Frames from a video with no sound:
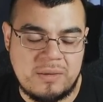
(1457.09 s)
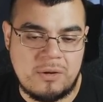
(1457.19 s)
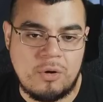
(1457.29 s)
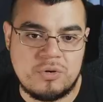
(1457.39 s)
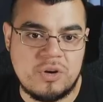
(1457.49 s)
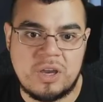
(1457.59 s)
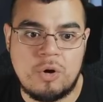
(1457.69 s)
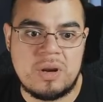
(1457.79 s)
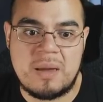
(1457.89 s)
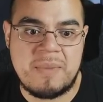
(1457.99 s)
So you can
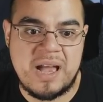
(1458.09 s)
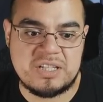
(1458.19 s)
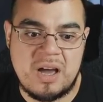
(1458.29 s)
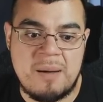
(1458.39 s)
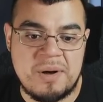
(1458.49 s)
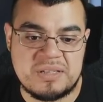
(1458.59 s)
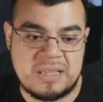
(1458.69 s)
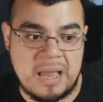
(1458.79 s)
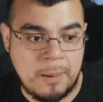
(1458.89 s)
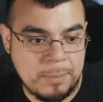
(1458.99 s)
only imagine how much
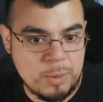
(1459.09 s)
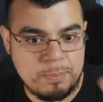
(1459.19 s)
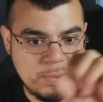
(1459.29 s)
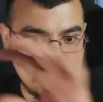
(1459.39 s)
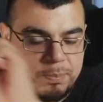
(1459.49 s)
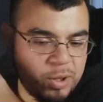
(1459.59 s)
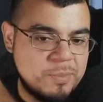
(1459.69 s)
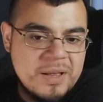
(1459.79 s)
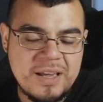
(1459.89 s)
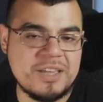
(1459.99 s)
like bloop, bloop, bloop
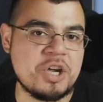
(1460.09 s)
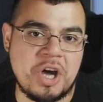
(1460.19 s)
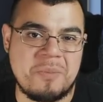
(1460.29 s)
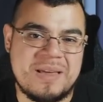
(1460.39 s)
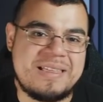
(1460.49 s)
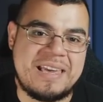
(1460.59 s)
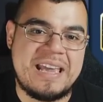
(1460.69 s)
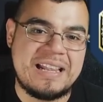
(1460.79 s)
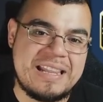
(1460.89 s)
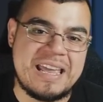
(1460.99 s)
you're going to be
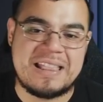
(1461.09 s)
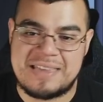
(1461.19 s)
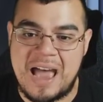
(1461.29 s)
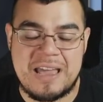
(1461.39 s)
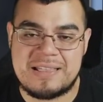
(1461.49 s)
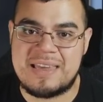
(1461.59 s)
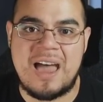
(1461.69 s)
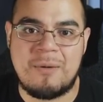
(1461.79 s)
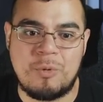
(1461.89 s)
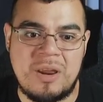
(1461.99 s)
seeing the entire
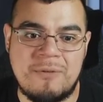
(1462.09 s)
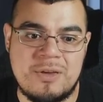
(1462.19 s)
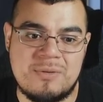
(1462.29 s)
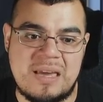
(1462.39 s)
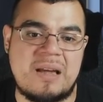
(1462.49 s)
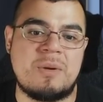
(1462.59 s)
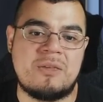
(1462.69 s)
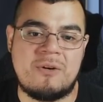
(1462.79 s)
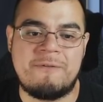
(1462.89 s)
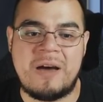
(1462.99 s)
time whenever you take him
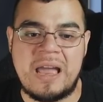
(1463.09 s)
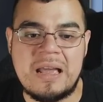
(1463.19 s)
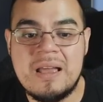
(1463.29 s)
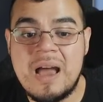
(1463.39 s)
into a fight.